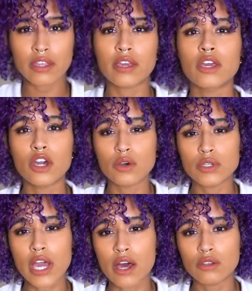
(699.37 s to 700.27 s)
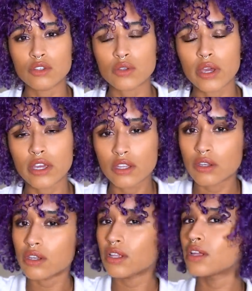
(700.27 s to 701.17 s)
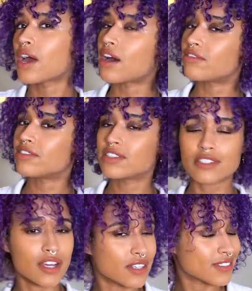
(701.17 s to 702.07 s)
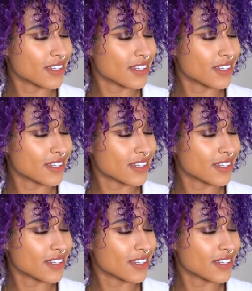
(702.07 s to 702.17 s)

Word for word: they can go down, so I can have this kind of